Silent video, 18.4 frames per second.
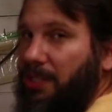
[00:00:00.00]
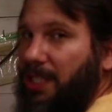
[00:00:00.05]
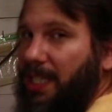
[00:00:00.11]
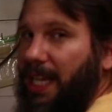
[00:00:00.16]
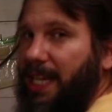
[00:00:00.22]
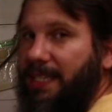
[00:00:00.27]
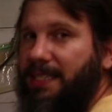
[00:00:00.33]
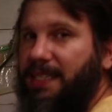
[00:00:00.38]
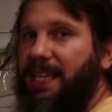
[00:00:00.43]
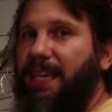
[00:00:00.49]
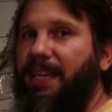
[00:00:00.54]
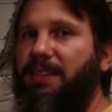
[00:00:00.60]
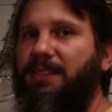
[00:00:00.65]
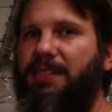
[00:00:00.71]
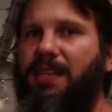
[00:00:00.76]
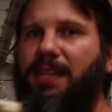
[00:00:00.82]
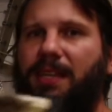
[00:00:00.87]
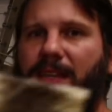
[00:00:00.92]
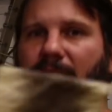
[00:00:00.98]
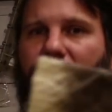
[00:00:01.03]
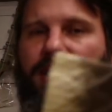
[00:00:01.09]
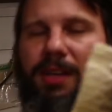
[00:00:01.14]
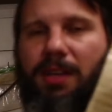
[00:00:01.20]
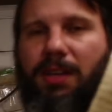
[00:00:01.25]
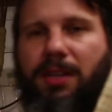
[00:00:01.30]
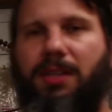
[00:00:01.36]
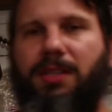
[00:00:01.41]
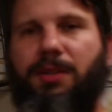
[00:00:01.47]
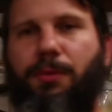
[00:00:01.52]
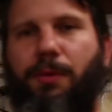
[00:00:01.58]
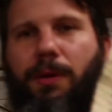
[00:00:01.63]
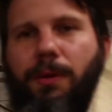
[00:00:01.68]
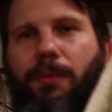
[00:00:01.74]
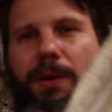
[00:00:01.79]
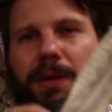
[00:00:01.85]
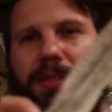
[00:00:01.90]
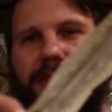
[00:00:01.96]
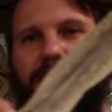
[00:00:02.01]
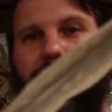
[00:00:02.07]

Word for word: your snake skins, you want ones